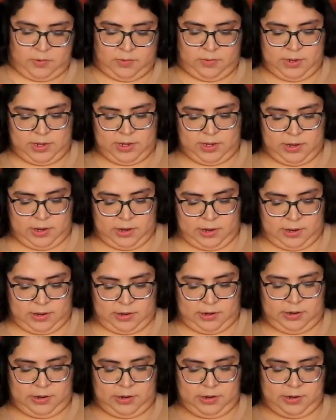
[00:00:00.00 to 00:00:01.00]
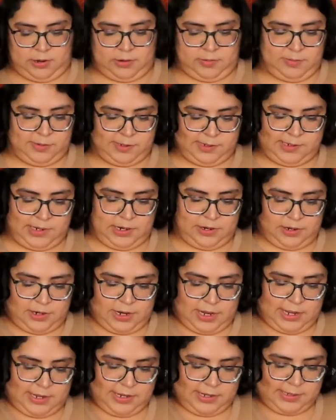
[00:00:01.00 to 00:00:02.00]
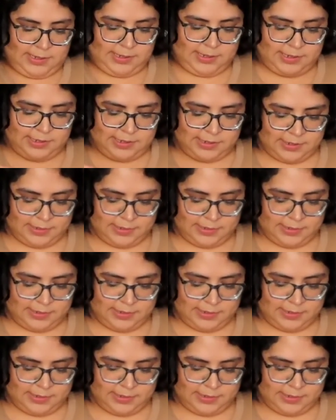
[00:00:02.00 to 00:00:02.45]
We are almost there, you guys.